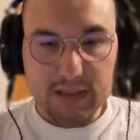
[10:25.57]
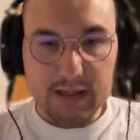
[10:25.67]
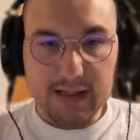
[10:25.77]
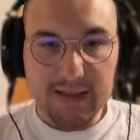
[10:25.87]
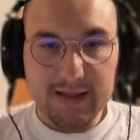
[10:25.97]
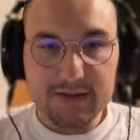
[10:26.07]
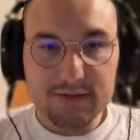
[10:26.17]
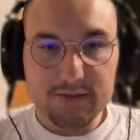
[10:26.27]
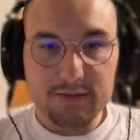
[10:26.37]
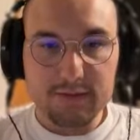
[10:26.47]
I like
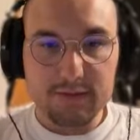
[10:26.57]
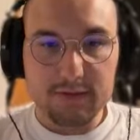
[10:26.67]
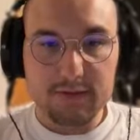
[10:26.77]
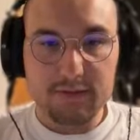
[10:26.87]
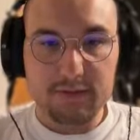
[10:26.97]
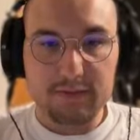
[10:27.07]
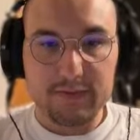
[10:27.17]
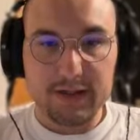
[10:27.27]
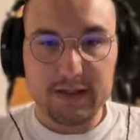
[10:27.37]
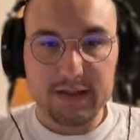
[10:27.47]
to go on
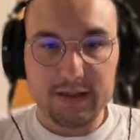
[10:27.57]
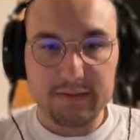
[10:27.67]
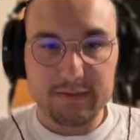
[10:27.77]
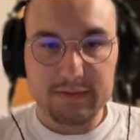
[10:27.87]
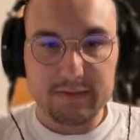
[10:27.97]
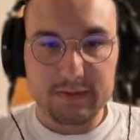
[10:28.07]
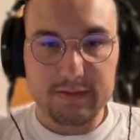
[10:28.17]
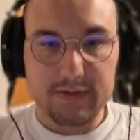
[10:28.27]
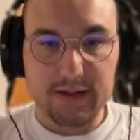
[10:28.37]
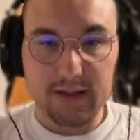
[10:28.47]
right click,
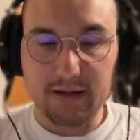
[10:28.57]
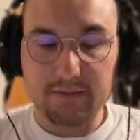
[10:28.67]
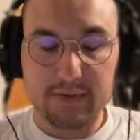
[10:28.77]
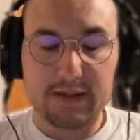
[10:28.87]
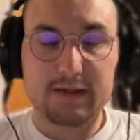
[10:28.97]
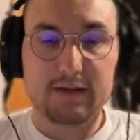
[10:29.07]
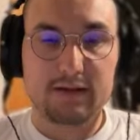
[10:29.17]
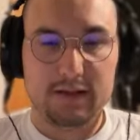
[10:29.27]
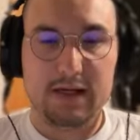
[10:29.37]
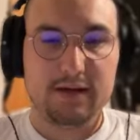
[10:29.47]
right click, right,
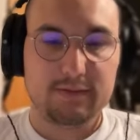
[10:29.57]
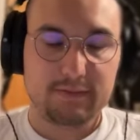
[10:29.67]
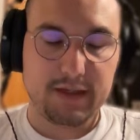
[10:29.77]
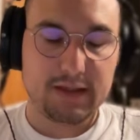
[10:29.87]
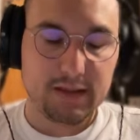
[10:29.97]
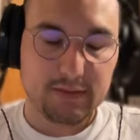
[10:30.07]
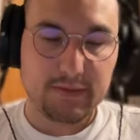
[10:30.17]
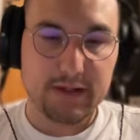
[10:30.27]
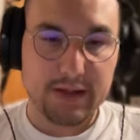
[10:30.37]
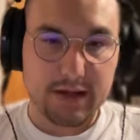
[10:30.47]
uh, yeah, right click
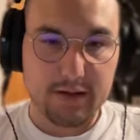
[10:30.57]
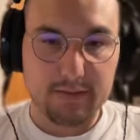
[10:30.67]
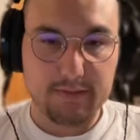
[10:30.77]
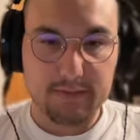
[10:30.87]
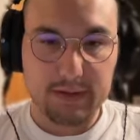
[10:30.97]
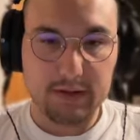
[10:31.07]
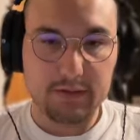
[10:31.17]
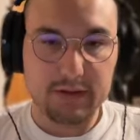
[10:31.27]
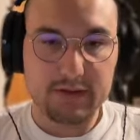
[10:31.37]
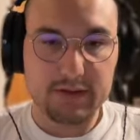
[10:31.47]
right there go
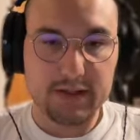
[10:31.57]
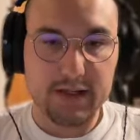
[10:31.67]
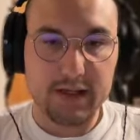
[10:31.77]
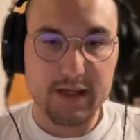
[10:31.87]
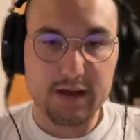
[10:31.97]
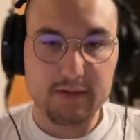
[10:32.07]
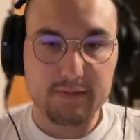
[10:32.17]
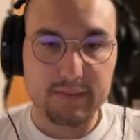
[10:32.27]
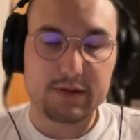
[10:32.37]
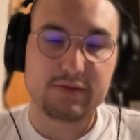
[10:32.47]
into the E
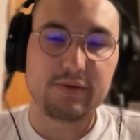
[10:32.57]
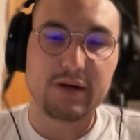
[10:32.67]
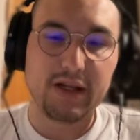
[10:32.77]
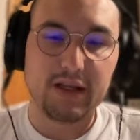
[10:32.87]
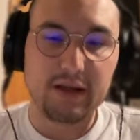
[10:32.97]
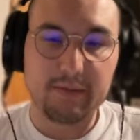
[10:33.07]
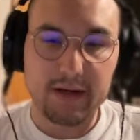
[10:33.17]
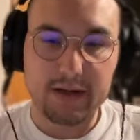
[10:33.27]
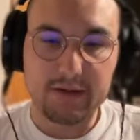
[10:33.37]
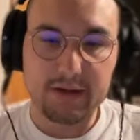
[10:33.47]
because we're in E
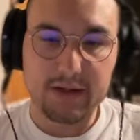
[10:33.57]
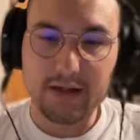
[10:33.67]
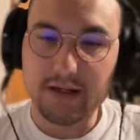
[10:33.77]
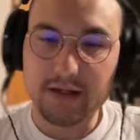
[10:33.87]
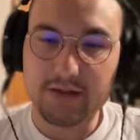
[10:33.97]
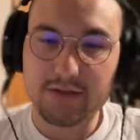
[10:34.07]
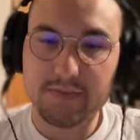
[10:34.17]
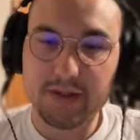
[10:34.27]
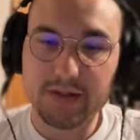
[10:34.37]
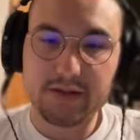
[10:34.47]
minor and just
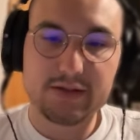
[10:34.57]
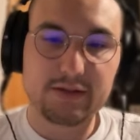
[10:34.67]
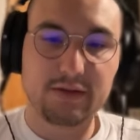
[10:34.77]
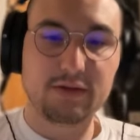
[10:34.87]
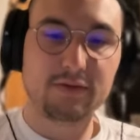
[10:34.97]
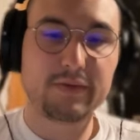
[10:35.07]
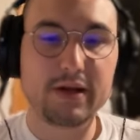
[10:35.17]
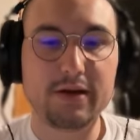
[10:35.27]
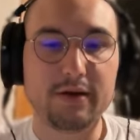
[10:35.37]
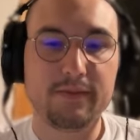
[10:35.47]
pick this note right
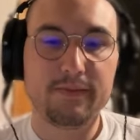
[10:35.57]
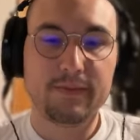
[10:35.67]
here.